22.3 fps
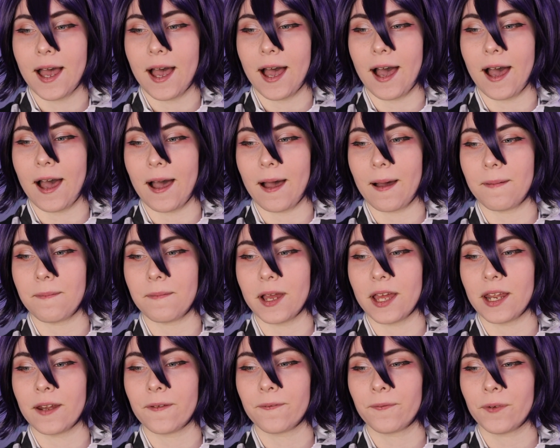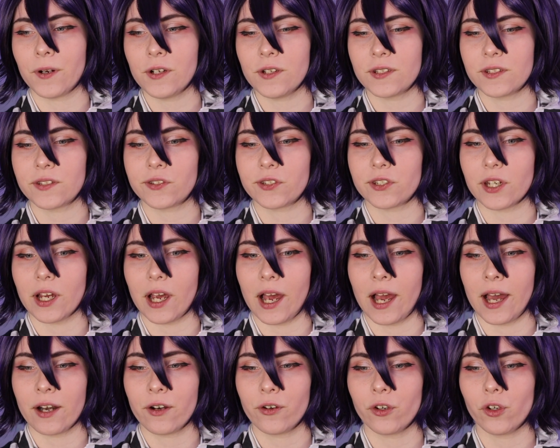Um, and at first,
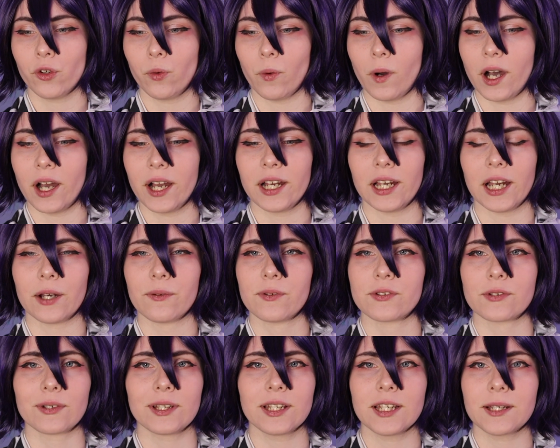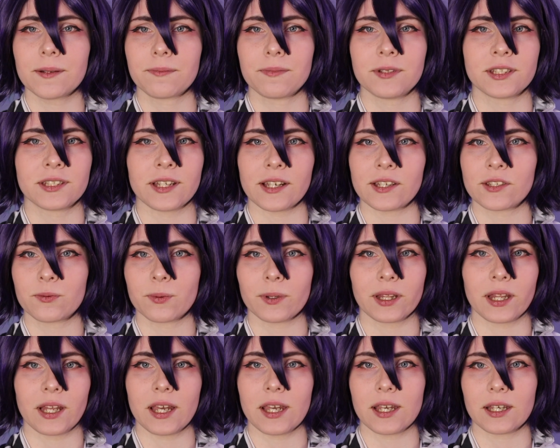I don't know why, I was really obsessed
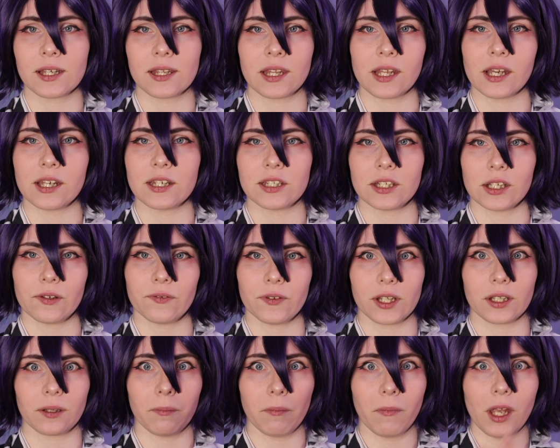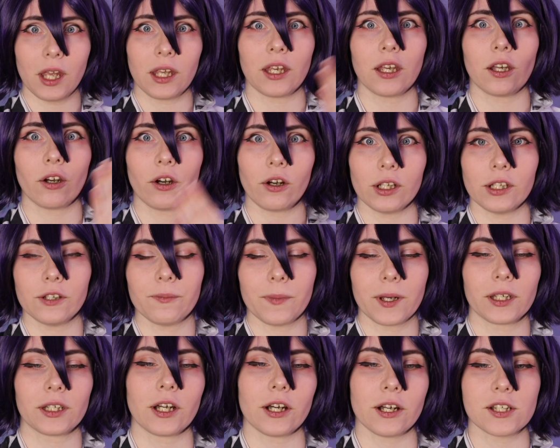with like the idea of like making all of
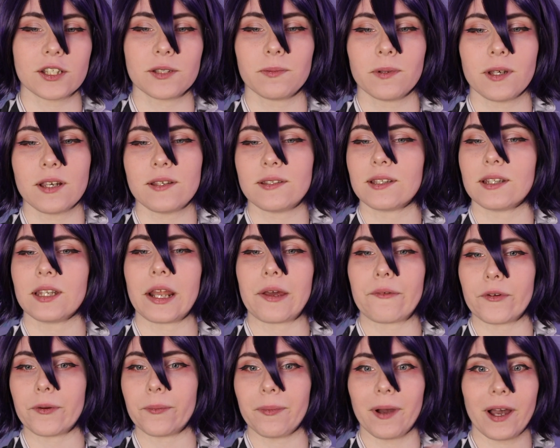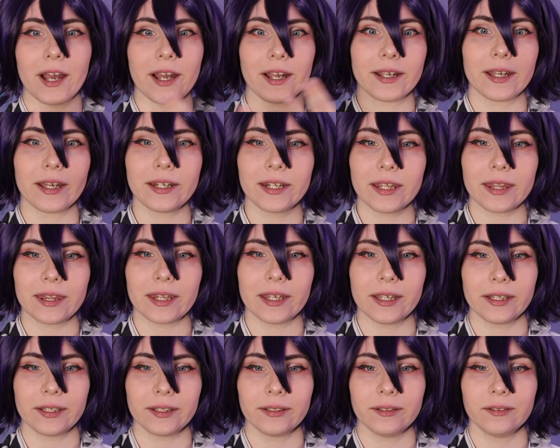my cosplays and never buying
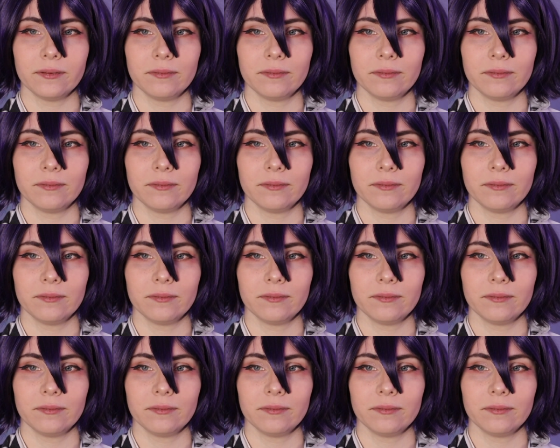anything.